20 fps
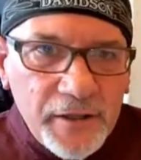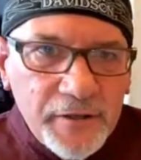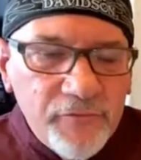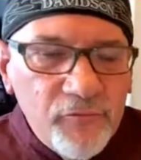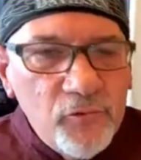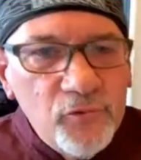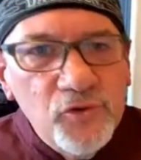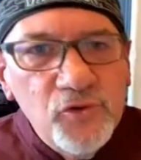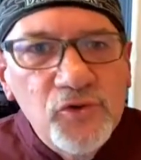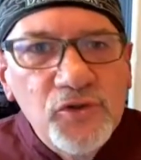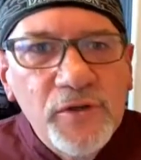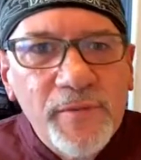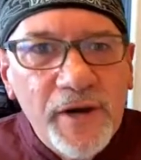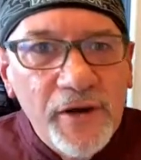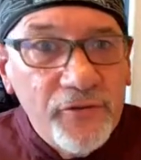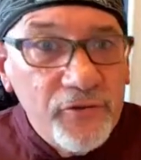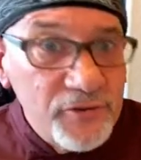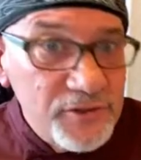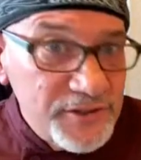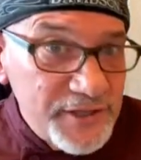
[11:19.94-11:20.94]
We'll do some
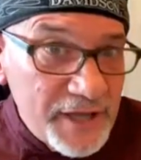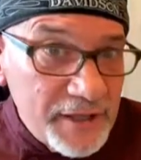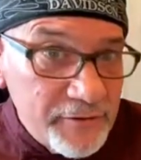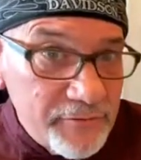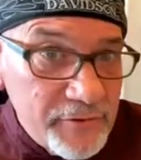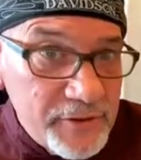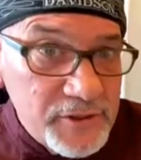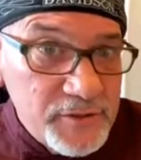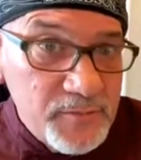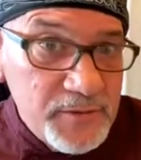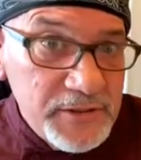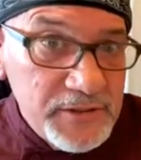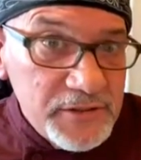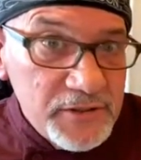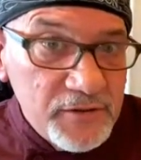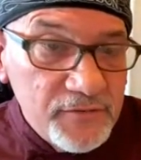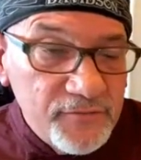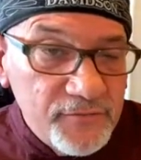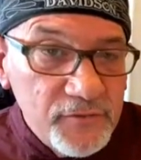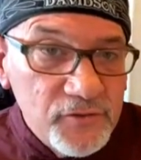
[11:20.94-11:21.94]
other salad recipes
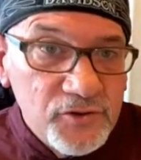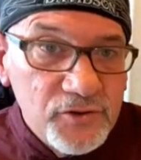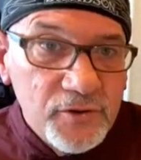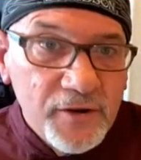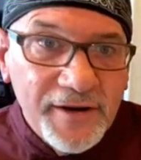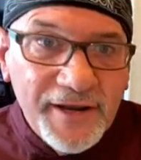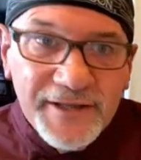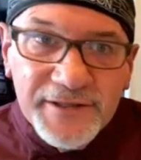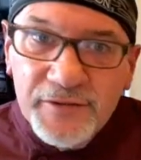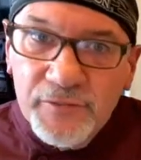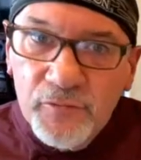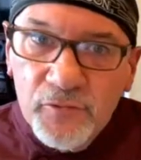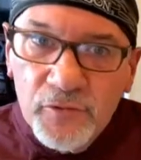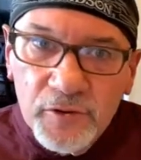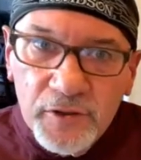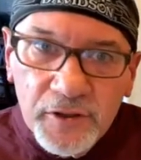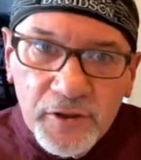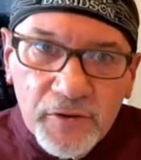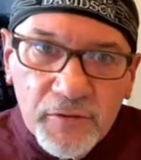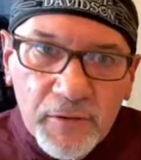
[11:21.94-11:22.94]
in the future. I got some
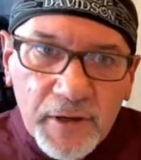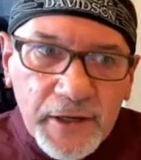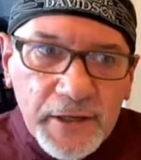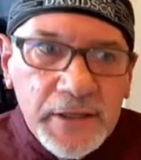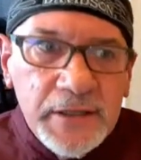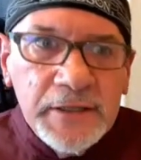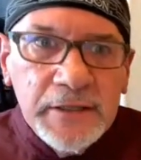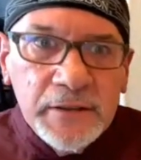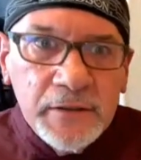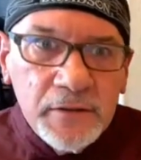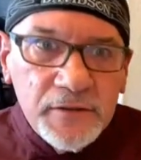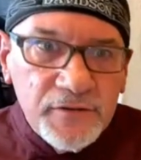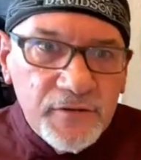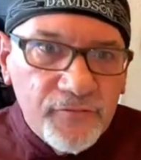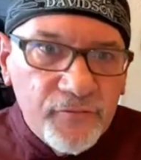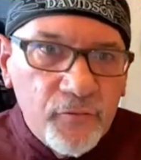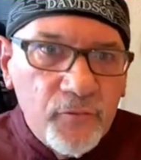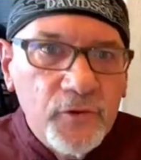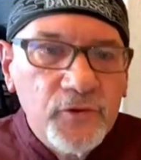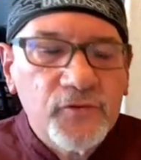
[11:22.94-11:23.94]
really great
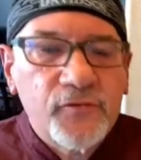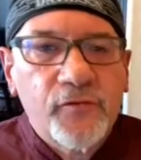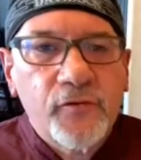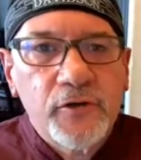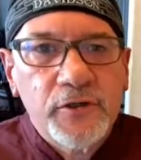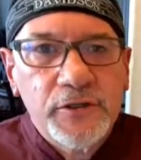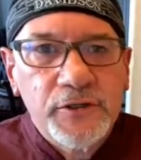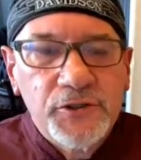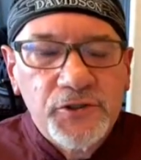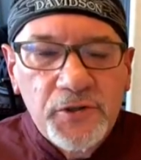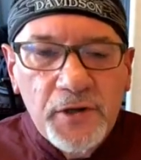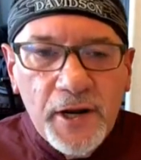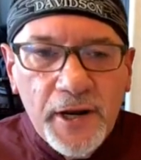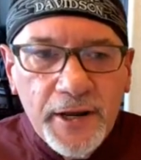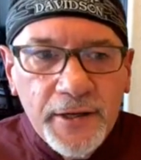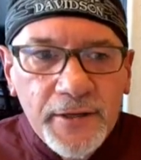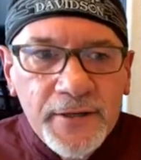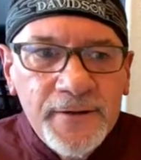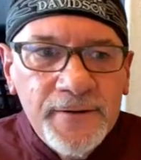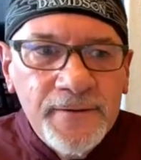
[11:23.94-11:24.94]
different ones for you to
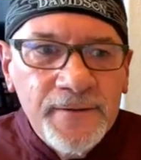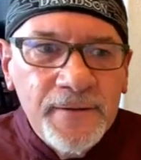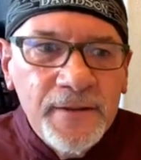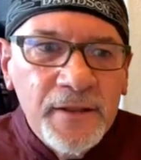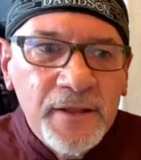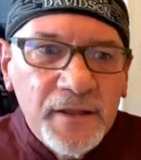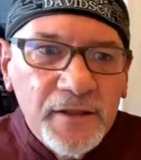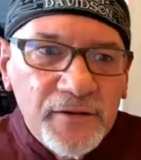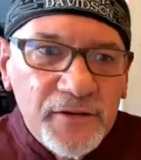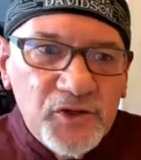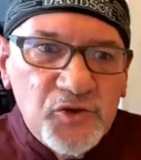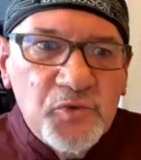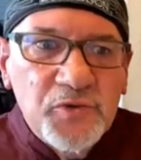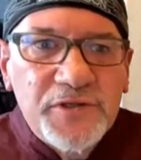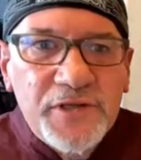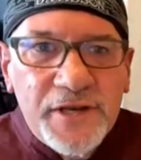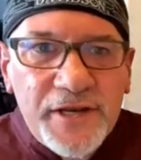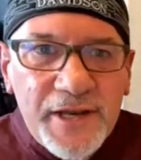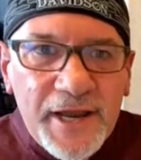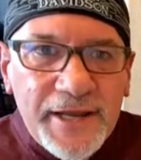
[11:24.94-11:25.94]
try. This
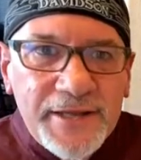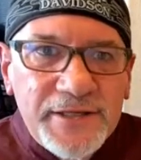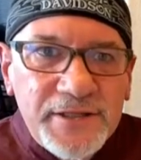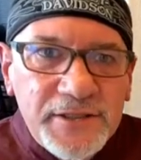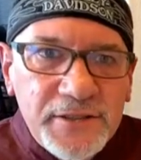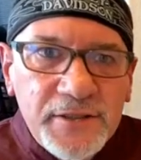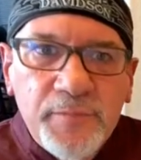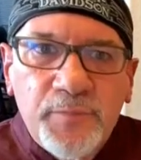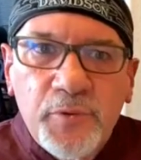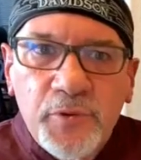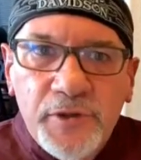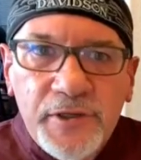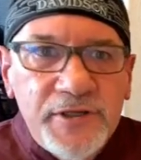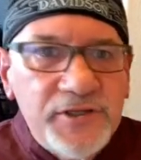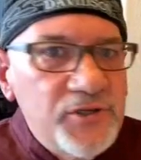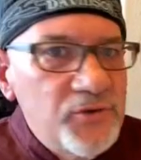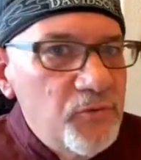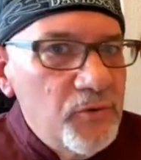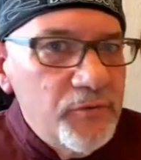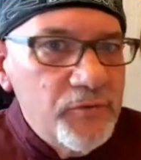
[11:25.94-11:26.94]
was a nice, simple,
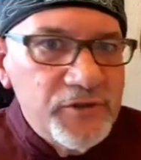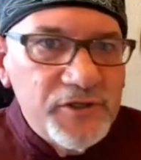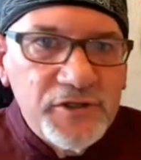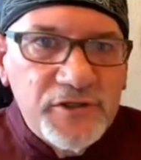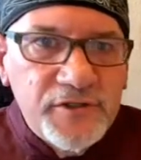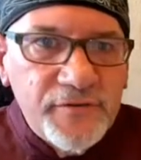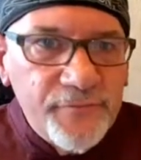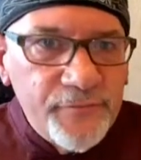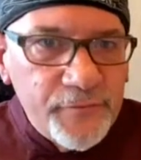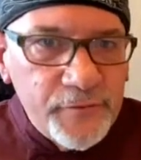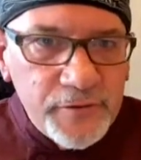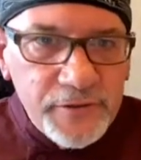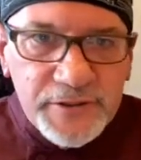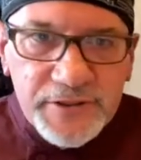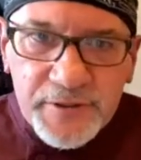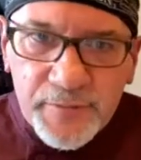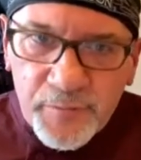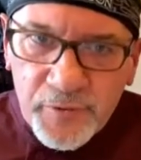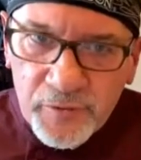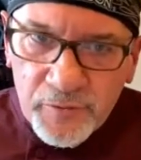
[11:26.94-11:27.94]
easy one with just some very
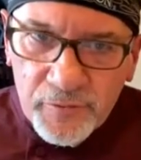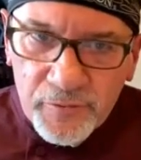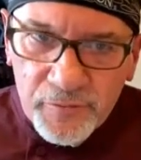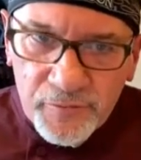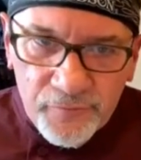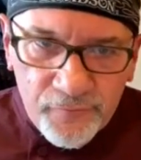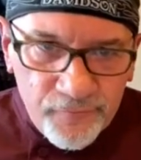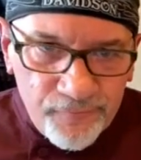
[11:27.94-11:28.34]
simple